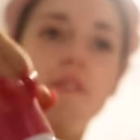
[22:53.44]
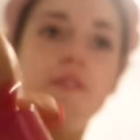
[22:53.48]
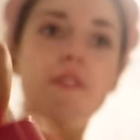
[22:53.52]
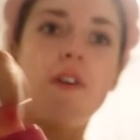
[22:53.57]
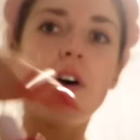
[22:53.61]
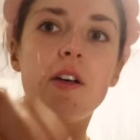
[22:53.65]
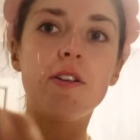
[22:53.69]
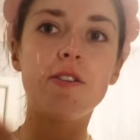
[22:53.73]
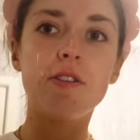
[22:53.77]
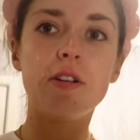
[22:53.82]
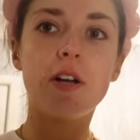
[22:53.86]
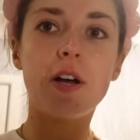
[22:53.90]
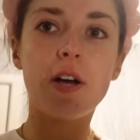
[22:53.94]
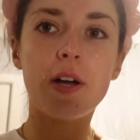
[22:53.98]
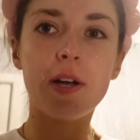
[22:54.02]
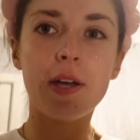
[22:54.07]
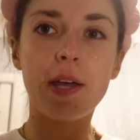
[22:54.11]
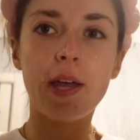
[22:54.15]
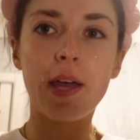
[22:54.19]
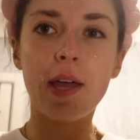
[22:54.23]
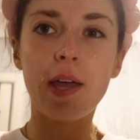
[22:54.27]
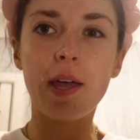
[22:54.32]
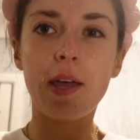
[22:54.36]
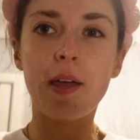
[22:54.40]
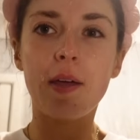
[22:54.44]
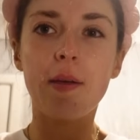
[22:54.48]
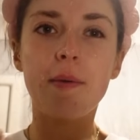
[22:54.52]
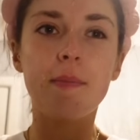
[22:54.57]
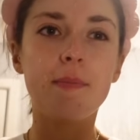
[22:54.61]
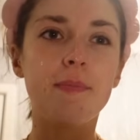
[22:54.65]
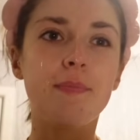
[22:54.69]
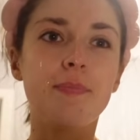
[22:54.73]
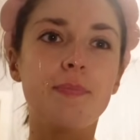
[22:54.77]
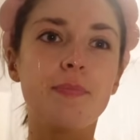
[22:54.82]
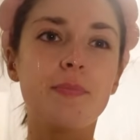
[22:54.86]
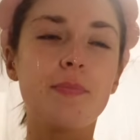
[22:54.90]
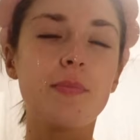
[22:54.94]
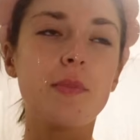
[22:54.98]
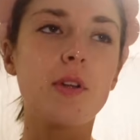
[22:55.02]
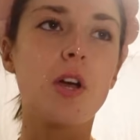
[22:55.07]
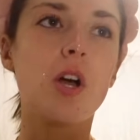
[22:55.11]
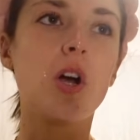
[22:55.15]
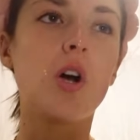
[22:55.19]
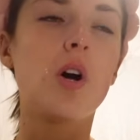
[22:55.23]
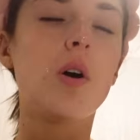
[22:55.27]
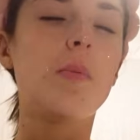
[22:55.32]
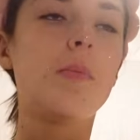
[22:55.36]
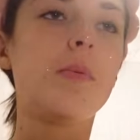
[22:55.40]
the first time
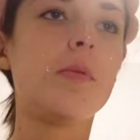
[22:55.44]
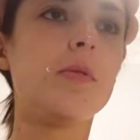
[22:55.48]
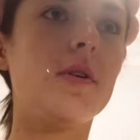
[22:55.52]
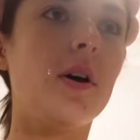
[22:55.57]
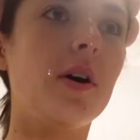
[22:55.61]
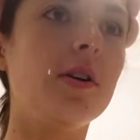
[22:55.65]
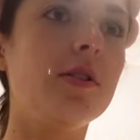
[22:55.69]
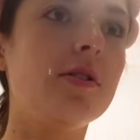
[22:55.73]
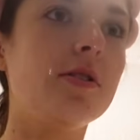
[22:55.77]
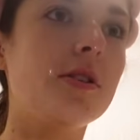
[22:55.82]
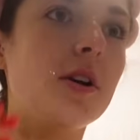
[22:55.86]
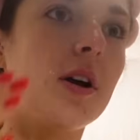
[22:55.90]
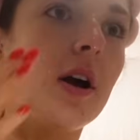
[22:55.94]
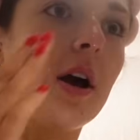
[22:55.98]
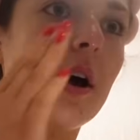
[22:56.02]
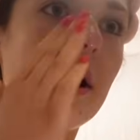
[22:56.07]
a couple nights ago.